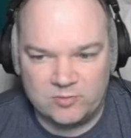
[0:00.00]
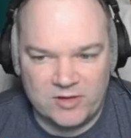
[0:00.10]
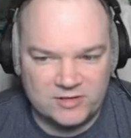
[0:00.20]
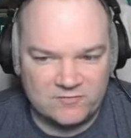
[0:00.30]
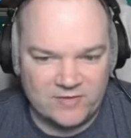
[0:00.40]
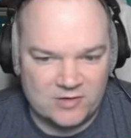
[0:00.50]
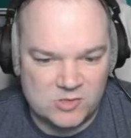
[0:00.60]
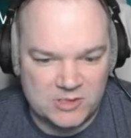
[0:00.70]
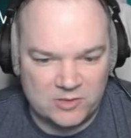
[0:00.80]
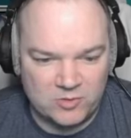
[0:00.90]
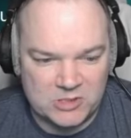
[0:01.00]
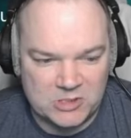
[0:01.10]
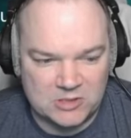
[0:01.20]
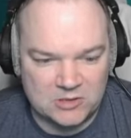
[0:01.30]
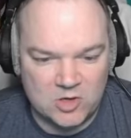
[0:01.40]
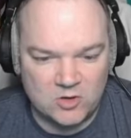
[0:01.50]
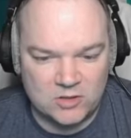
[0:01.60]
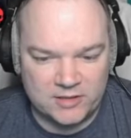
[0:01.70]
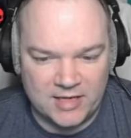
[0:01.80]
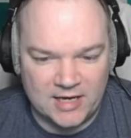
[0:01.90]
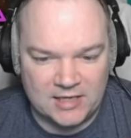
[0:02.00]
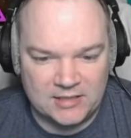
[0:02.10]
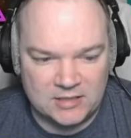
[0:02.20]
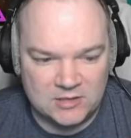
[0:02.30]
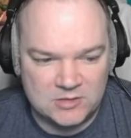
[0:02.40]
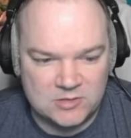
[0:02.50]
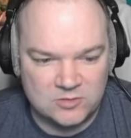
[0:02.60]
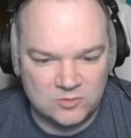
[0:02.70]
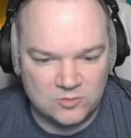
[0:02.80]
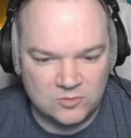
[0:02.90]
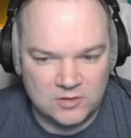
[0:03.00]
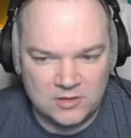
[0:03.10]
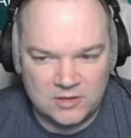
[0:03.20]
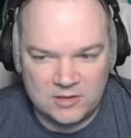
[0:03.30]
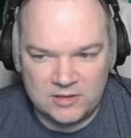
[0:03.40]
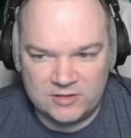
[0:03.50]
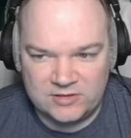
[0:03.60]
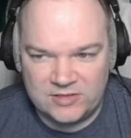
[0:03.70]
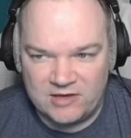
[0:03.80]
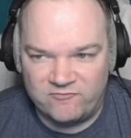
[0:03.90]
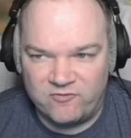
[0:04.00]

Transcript: waste of energy, which currently I need to save